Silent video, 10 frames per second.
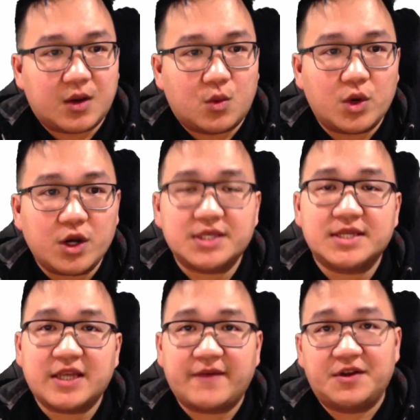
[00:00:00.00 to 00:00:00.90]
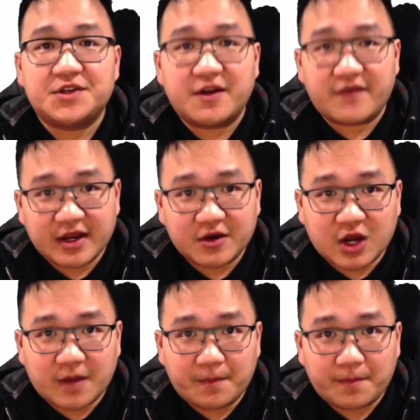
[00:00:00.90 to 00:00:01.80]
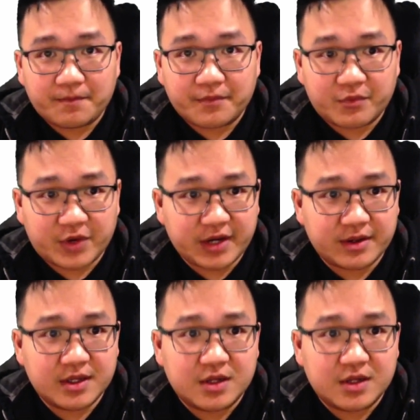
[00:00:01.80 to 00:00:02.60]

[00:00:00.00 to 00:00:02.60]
what is the definition of anagram, right?